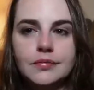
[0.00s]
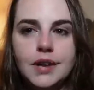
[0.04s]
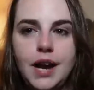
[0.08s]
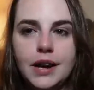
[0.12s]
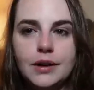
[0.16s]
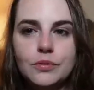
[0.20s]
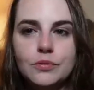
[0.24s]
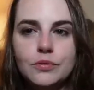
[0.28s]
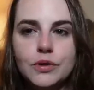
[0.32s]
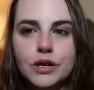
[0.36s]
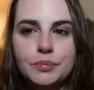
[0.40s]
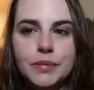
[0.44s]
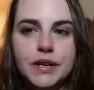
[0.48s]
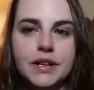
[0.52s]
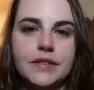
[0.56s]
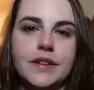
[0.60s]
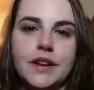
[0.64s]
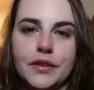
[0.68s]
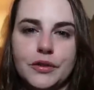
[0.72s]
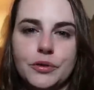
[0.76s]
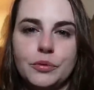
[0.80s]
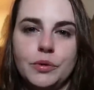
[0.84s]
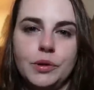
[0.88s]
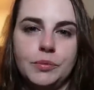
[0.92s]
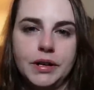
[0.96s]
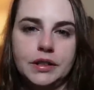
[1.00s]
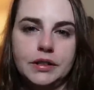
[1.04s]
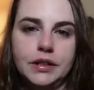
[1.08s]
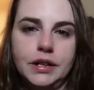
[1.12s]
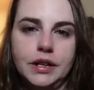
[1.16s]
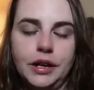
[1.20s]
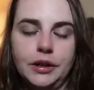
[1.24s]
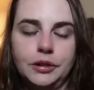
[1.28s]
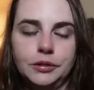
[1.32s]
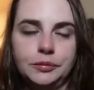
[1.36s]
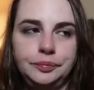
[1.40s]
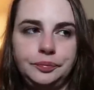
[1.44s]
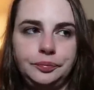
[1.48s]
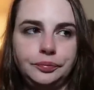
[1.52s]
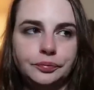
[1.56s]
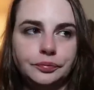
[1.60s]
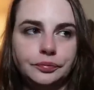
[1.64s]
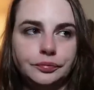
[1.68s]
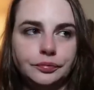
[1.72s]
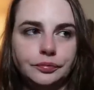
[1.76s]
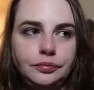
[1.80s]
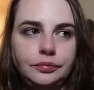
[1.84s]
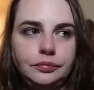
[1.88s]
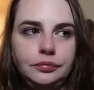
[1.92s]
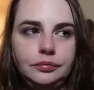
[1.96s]
I don't want to be the other woman, you know?
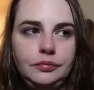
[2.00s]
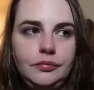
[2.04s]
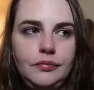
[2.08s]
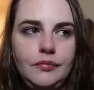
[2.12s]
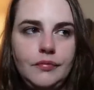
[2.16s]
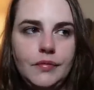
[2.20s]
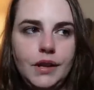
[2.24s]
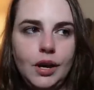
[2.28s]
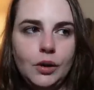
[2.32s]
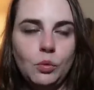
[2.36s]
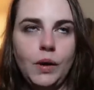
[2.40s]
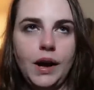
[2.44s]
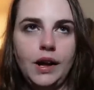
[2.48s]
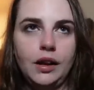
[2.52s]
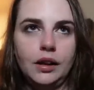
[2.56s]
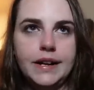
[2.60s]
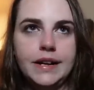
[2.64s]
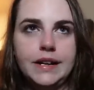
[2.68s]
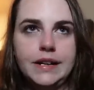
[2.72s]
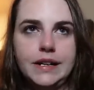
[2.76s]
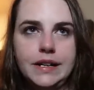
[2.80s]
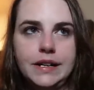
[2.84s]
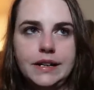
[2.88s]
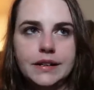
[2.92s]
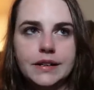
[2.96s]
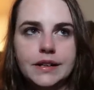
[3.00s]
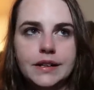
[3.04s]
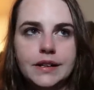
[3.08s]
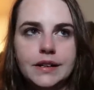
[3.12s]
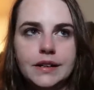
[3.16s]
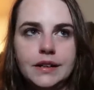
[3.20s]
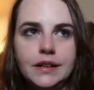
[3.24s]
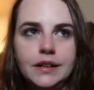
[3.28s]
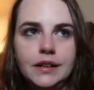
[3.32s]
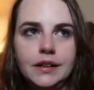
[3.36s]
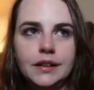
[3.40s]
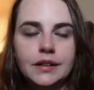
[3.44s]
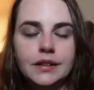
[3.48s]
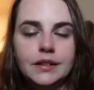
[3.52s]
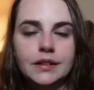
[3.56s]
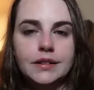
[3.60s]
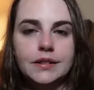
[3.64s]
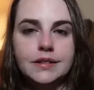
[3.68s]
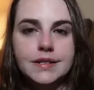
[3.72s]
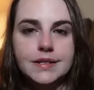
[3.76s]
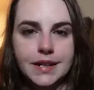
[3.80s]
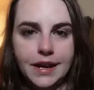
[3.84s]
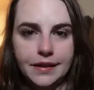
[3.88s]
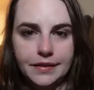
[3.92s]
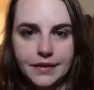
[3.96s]
Well, he
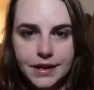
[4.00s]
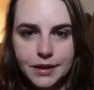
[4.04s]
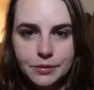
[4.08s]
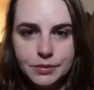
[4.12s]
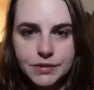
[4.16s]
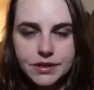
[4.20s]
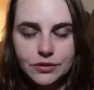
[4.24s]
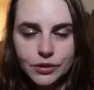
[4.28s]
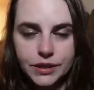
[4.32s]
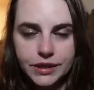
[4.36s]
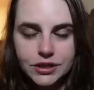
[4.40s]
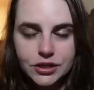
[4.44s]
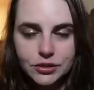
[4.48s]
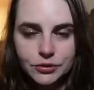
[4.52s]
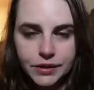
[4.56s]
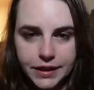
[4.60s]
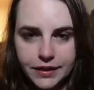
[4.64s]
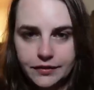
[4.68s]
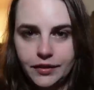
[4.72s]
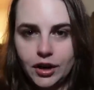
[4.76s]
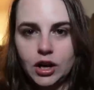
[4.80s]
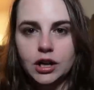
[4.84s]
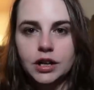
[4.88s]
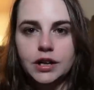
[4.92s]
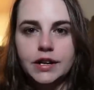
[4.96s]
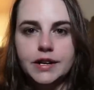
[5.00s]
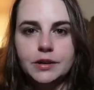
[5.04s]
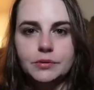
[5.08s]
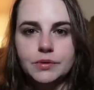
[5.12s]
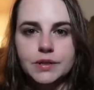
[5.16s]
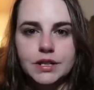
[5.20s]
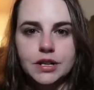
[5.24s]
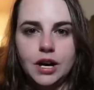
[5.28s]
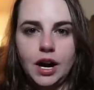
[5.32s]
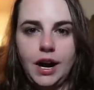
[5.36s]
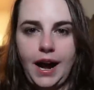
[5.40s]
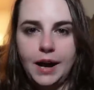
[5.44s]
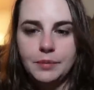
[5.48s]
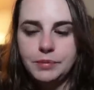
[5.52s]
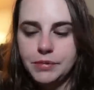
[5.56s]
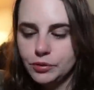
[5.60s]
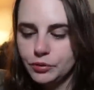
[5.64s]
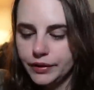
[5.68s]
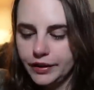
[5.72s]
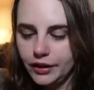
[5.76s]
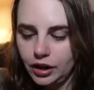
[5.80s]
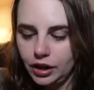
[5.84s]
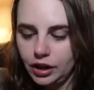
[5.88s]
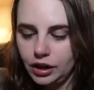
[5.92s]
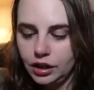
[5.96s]
said that he was going to leave her. He was not happy
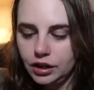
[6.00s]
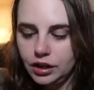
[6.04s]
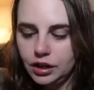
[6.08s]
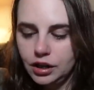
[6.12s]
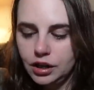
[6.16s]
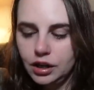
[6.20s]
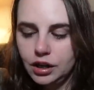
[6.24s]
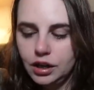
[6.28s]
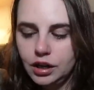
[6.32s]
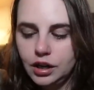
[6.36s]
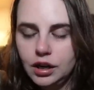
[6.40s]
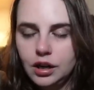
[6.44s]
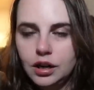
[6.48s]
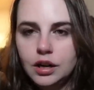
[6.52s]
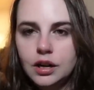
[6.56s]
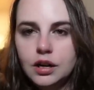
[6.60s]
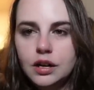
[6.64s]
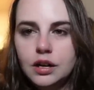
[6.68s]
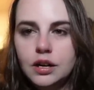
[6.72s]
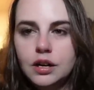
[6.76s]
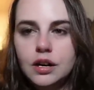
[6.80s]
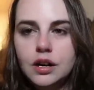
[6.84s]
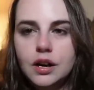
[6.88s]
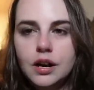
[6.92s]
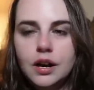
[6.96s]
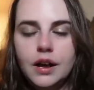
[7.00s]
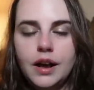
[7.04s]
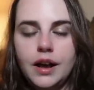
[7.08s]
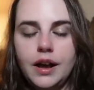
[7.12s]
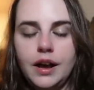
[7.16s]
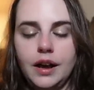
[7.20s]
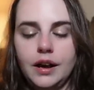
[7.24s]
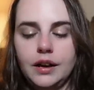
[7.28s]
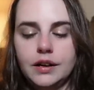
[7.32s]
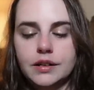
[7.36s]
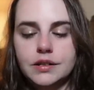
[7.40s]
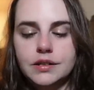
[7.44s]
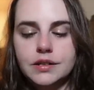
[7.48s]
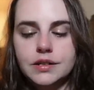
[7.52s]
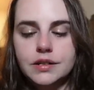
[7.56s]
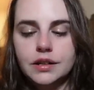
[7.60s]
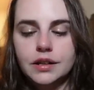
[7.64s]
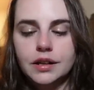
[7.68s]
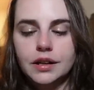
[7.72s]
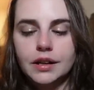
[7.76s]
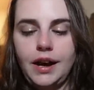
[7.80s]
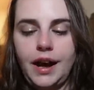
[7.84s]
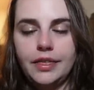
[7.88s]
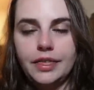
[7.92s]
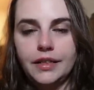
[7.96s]
with her and
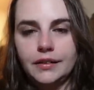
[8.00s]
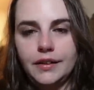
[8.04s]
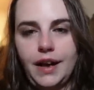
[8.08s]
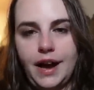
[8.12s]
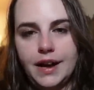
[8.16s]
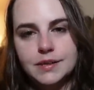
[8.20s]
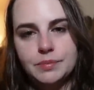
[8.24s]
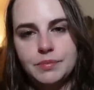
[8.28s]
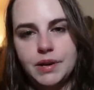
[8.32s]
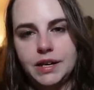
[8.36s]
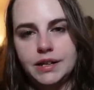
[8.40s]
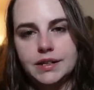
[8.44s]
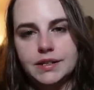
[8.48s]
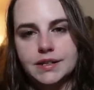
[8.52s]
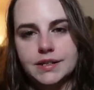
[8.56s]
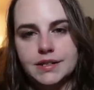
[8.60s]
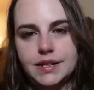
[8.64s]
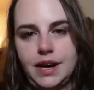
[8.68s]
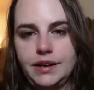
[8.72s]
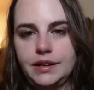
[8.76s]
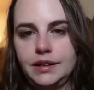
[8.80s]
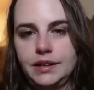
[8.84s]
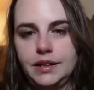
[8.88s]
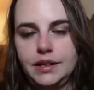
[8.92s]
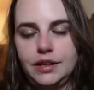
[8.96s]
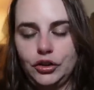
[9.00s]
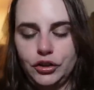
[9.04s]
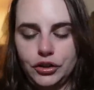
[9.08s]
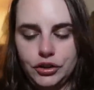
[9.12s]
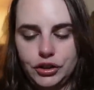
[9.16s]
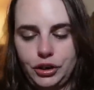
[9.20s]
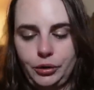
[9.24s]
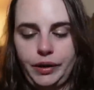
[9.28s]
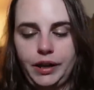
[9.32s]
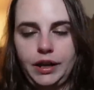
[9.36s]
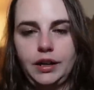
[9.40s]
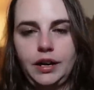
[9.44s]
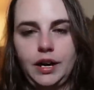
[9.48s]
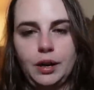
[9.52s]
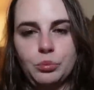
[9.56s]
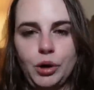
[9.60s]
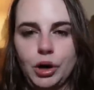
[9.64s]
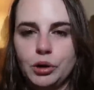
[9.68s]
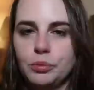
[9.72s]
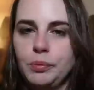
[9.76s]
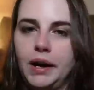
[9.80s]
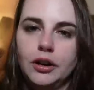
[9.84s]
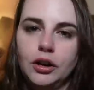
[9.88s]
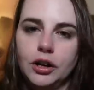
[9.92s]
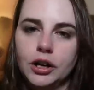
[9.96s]
at the last minute decided he couldn't do it and
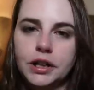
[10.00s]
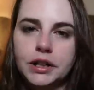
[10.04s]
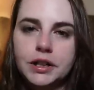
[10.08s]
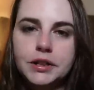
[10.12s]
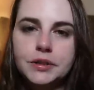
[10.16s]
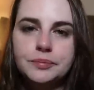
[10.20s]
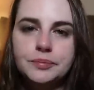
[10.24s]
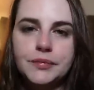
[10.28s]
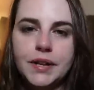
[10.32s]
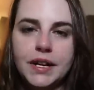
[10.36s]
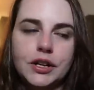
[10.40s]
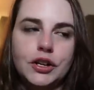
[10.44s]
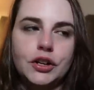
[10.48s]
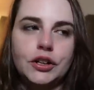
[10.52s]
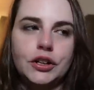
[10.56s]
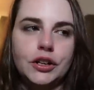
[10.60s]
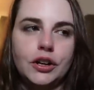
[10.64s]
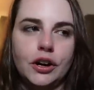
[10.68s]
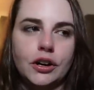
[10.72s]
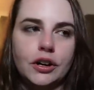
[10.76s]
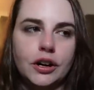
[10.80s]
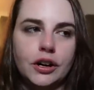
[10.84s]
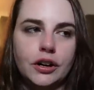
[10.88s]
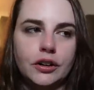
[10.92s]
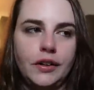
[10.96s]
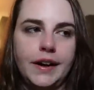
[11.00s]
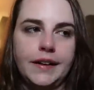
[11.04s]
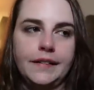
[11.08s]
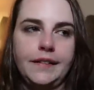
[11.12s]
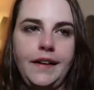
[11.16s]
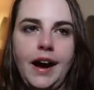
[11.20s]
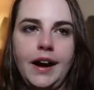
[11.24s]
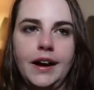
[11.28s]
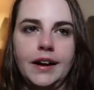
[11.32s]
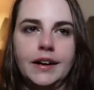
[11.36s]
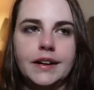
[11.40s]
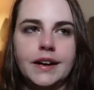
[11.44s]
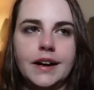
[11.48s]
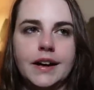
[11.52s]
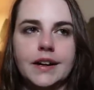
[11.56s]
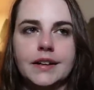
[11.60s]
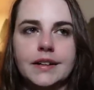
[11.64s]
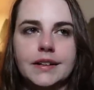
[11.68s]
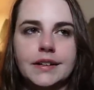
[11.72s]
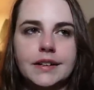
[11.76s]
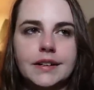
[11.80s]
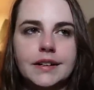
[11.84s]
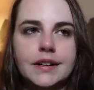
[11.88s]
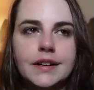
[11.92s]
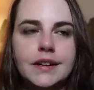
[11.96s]
broke my heart. He couldn't hurt her like that
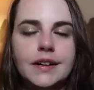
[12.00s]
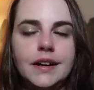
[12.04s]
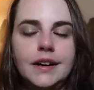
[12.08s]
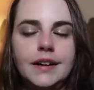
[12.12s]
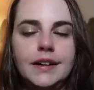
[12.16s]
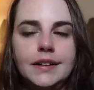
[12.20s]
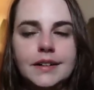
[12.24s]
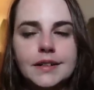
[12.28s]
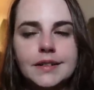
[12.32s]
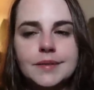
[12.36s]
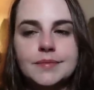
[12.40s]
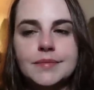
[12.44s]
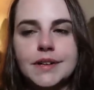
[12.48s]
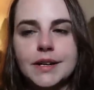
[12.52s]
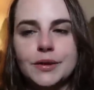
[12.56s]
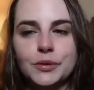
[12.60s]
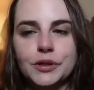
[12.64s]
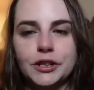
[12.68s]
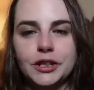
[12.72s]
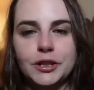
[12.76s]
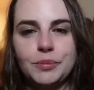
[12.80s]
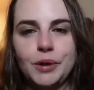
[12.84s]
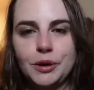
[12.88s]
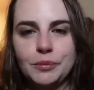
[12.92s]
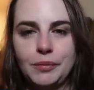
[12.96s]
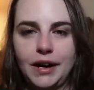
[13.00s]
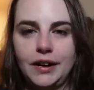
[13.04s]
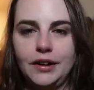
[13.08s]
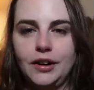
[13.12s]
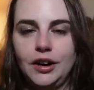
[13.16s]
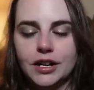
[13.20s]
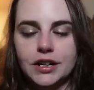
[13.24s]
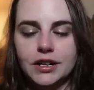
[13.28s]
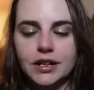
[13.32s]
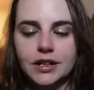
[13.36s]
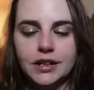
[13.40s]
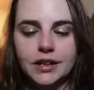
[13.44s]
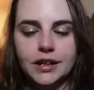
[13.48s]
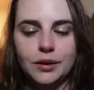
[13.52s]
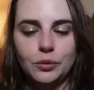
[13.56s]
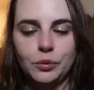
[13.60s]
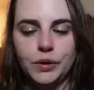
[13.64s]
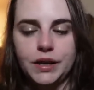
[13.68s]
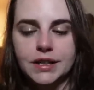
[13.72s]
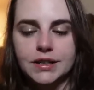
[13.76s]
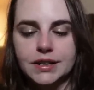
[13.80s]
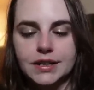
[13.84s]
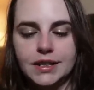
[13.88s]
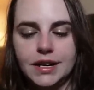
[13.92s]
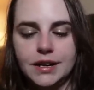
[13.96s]
and um, it really broke my heart.
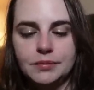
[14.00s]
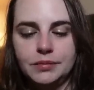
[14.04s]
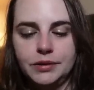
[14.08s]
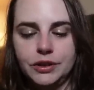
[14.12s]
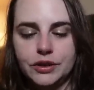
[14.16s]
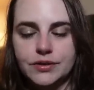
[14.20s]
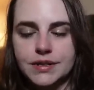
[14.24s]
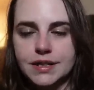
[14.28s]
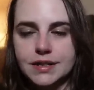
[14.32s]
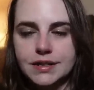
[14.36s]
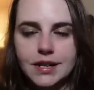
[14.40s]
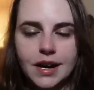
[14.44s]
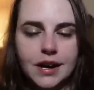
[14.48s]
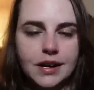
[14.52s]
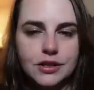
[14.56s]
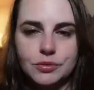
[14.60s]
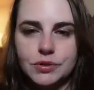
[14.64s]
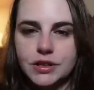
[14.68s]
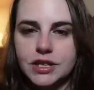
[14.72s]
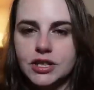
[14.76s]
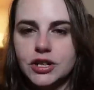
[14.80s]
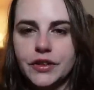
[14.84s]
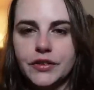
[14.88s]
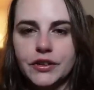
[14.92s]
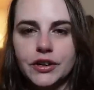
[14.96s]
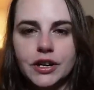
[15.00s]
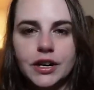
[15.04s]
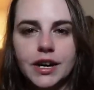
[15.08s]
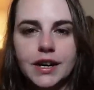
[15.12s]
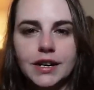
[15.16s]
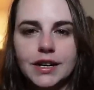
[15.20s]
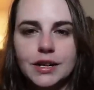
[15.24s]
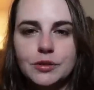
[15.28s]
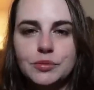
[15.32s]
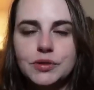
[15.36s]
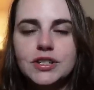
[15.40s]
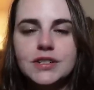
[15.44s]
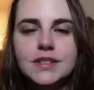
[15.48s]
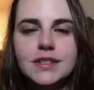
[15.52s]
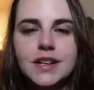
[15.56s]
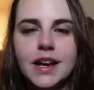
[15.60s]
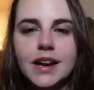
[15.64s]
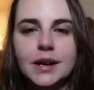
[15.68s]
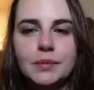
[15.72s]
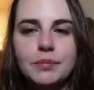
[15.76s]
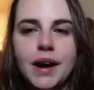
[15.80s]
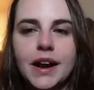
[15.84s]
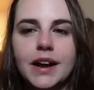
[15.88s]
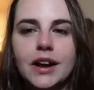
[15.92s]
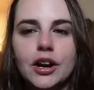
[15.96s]
We ended up losing touch with each other and he was just
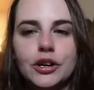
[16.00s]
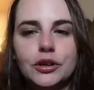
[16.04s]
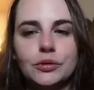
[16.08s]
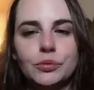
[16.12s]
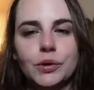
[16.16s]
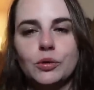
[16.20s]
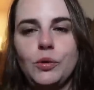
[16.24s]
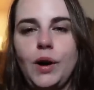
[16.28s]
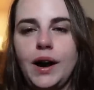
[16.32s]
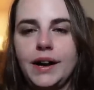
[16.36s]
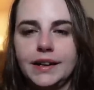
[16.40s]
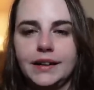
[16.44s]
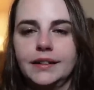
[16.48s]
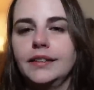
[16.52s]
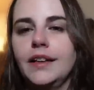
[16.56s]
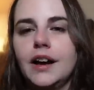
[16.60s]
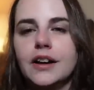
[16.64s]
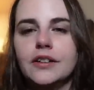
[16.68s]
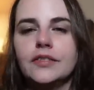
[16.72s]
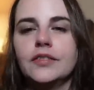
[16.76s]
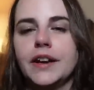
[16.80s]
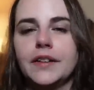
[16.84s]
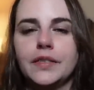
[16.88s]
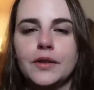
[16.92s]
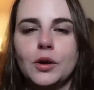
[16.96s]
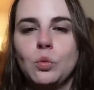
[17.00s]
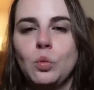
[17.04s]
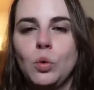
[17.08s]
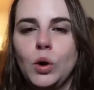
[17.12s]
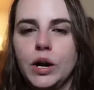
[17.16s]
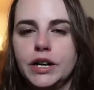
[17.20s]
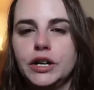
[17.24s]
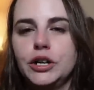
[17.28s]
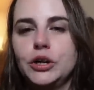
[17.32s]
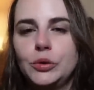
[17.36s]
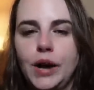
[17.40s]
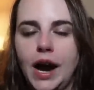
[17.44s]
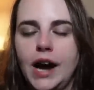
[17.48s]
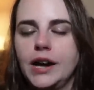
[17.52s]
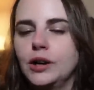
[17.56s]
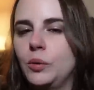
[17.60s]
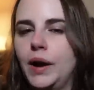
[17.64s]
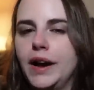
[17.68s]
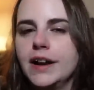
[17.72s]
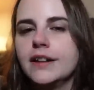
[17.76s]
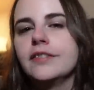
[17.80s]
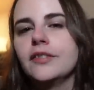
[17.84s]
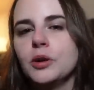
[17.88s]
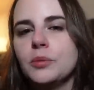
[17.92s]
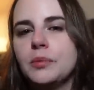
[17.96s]
like my unrequited love, like the one who got
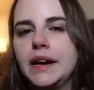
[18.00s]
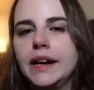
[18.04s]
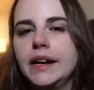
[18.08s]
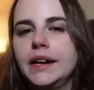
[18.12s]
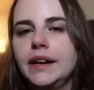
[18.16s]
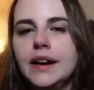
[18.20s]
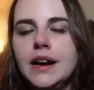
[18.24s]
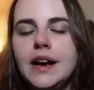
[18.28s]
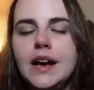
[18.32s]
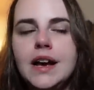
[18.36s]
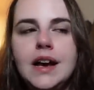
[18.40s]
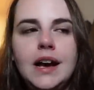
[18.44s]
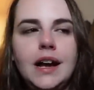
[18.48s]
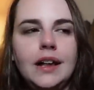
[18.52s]
away from me.